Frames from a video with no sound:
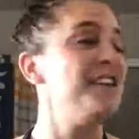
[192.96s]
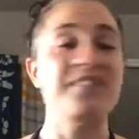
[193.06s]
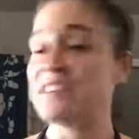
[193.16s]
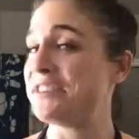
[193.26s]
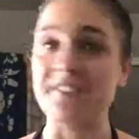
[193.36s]

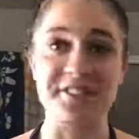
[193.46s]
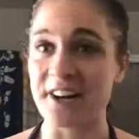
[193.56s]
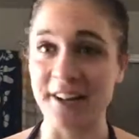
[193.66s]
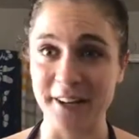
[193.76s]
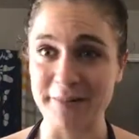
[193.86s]
This is
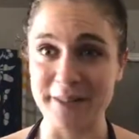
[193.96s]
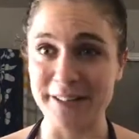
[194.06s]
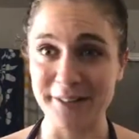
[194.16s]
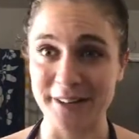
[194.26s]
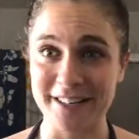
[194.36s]
not going to be
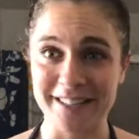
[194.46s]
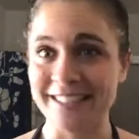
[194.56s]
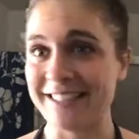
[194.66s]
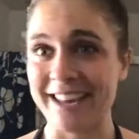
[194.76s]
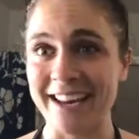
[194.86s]
as crazy
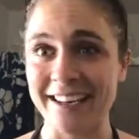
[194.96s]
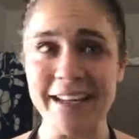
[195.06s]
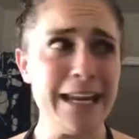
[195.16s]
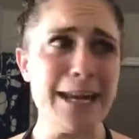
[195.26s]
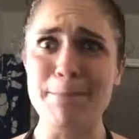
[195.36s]
as that.
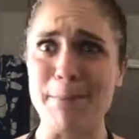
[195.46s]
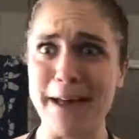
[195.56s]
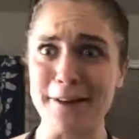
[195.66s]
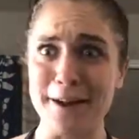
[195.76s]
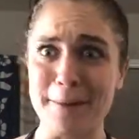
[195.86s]
It
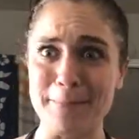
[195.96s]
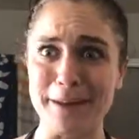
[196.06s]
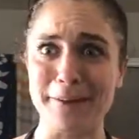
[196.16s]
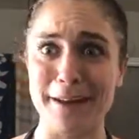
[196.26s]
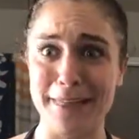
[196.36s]
better not
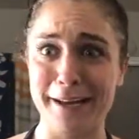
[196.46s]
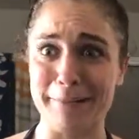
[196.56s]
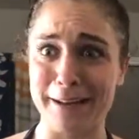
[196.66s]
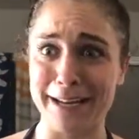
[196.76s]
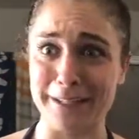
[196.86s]
be, or I think
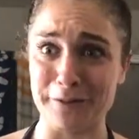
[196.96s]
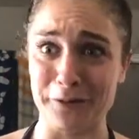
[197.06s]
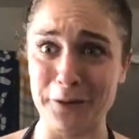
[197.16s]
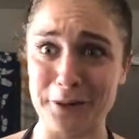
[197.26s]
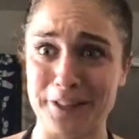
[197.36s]
I'm getting
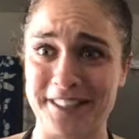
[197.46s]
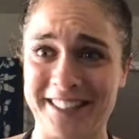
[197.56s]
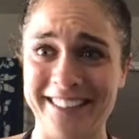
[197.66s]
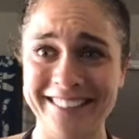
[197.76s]
divorced.